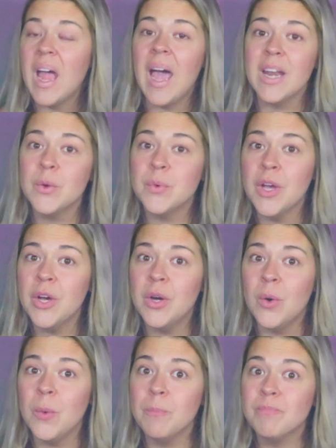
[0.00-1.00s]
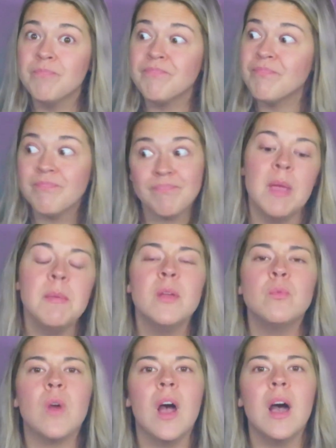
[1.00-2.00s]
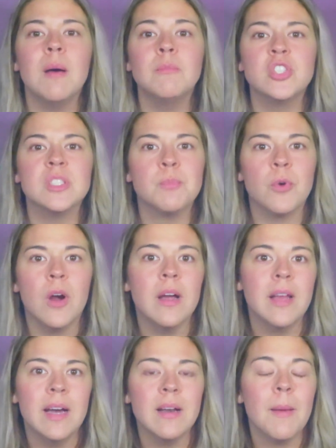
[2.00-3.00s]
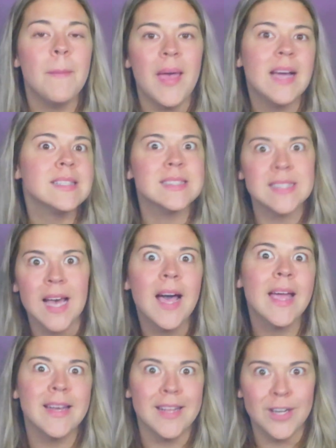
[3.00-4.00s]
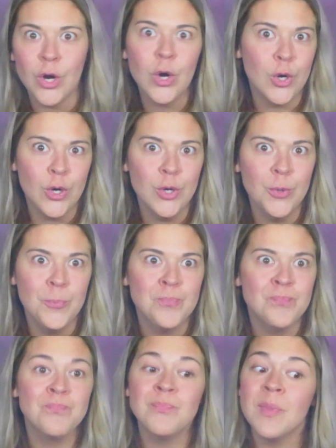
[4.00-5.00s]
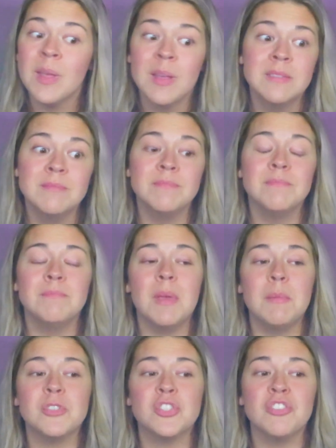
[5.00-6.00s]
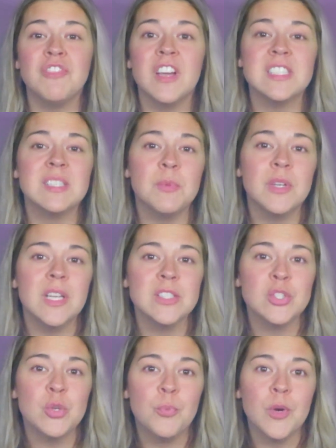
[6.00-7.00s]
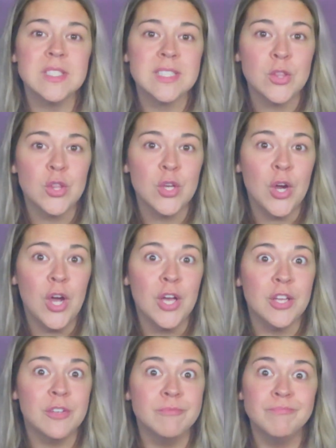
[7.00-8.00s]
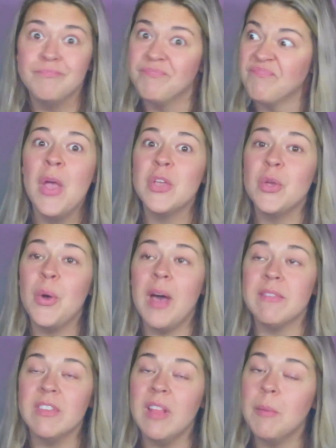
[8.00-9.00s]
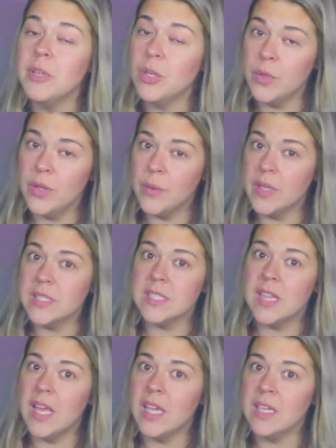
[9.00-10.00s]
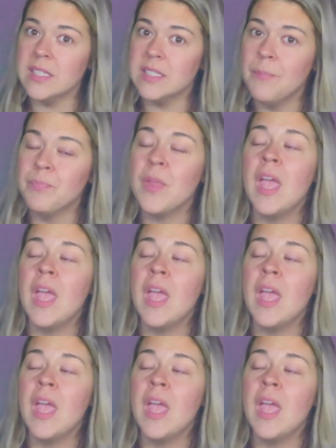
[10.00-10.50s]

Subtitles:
I don't know. Maybe Rob just brought out a bad side in her. Maybe she'll find someone else who brings out the good. You'll have to let me know what you guys think.